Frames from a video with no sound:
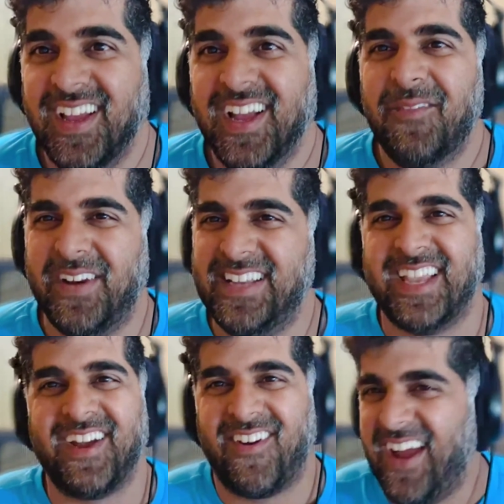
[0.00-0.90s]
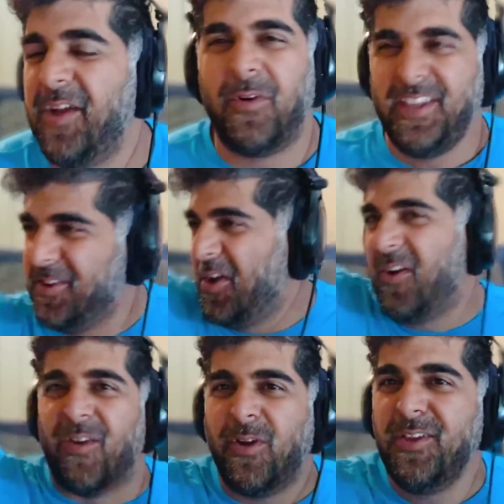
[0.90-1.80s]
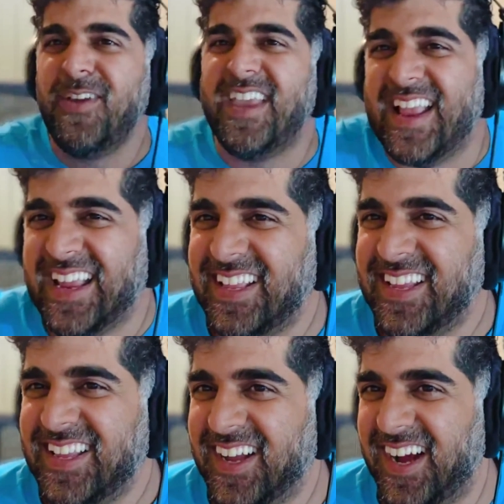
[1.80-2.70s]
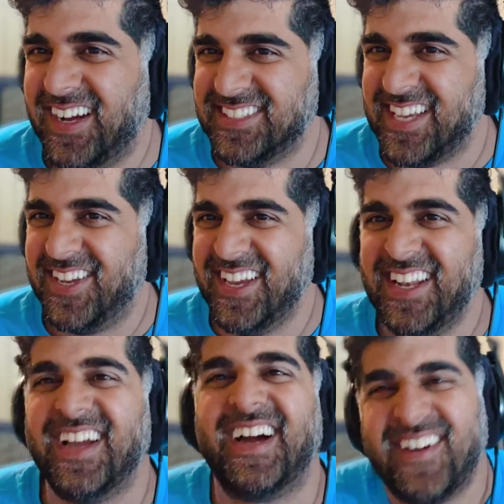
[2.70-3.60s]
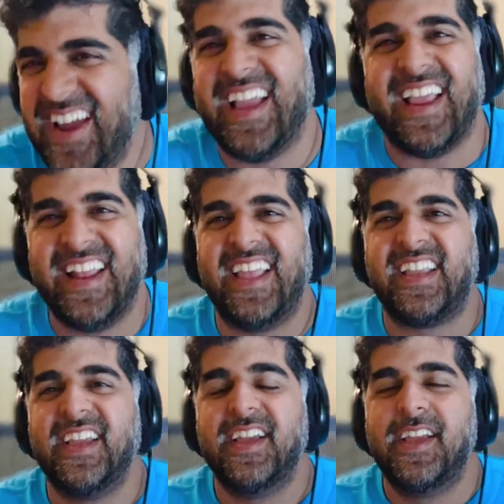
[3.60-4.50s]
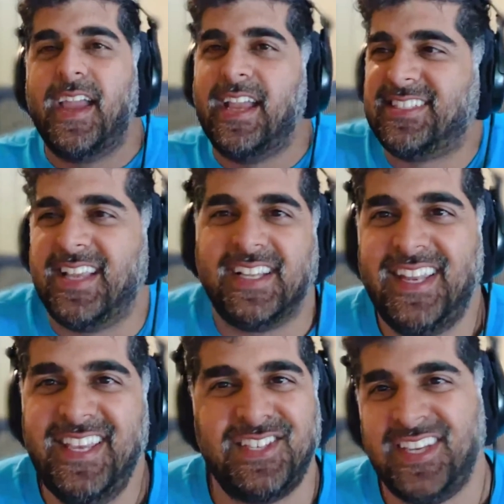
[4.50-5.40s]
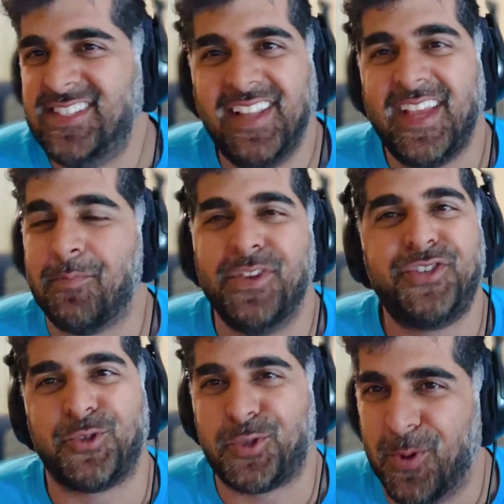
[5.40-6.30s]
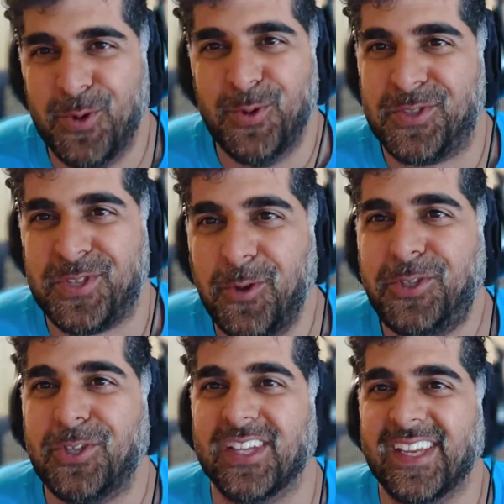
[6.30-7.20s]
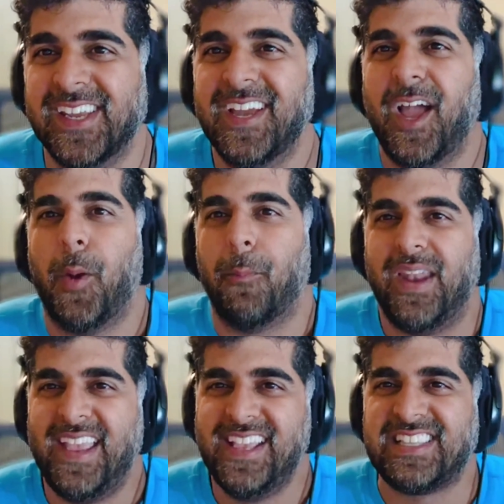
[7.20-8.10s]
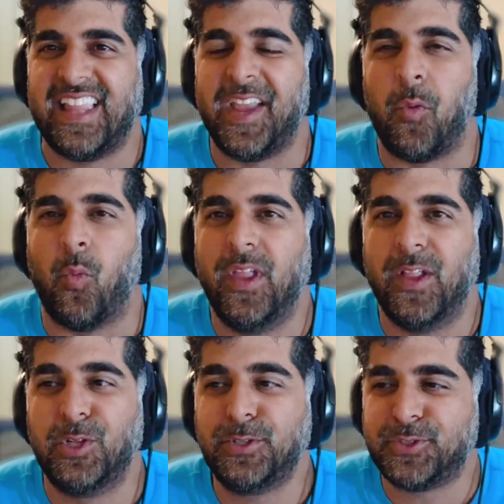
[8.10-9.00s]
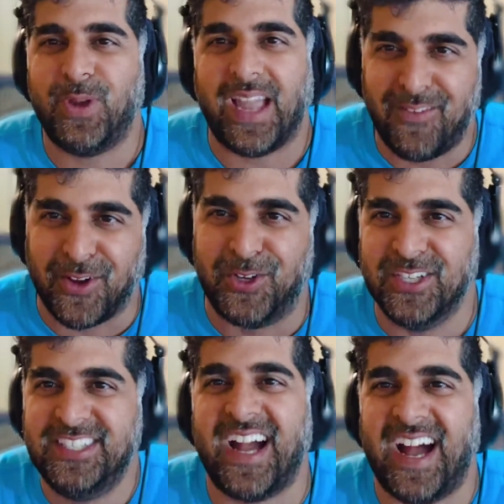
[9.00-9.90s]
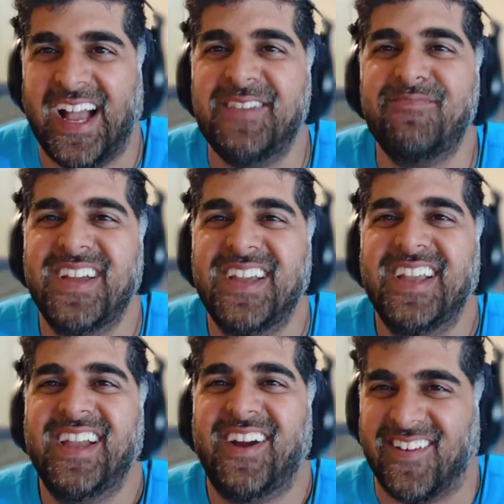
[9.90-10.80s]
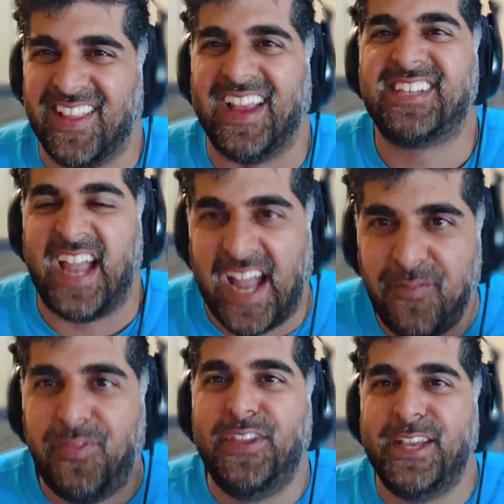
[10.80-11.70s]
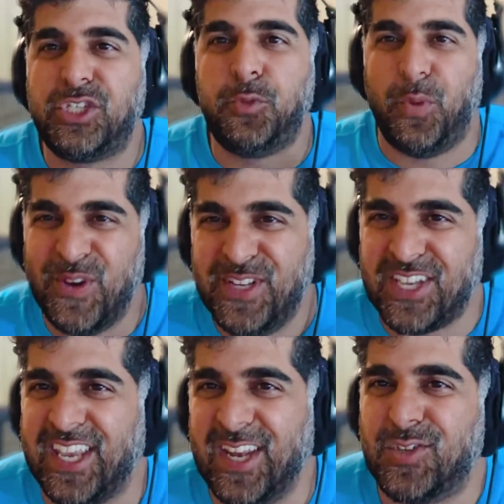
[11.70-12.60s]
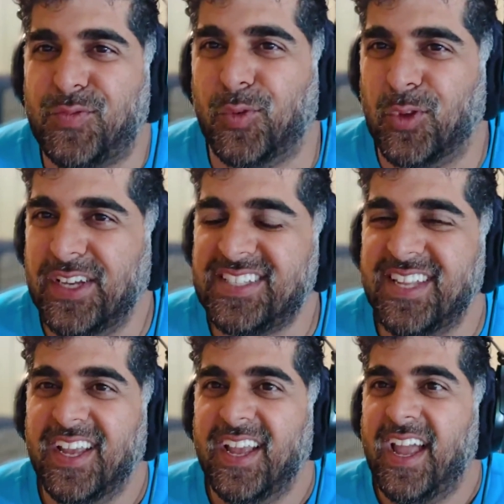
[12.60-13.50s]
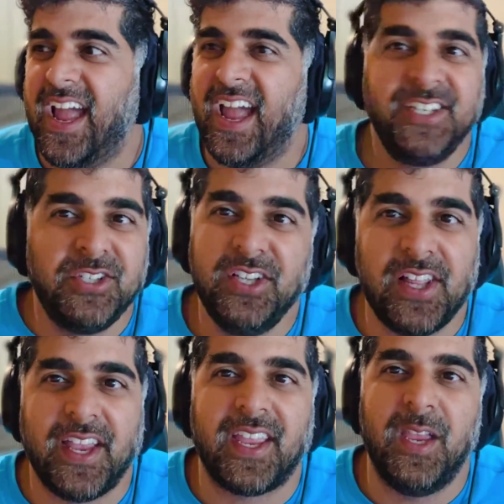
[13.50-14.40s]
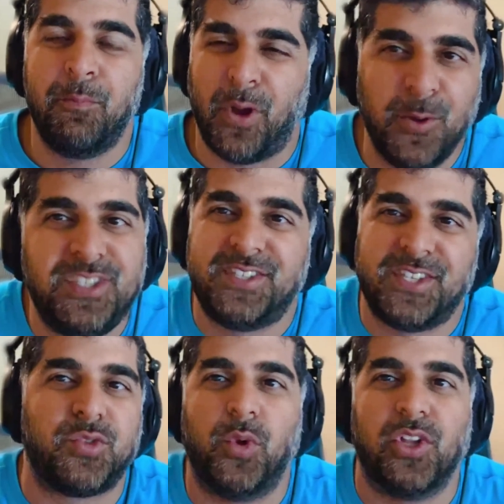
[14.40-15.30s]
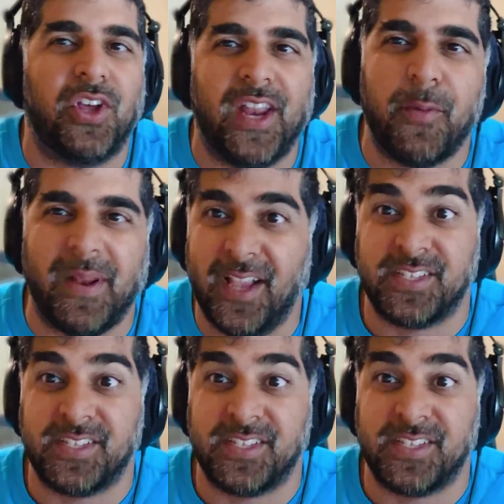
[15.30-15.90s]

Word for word: But he's like, all right, what are you doing? What are you eating? Oh, is that good. All right. And like, it's not that he's, he's not like Mr. Smooth socially, but his like will to have a good time or like to have the experience like in its fullest actually like imposes its will on everybody else.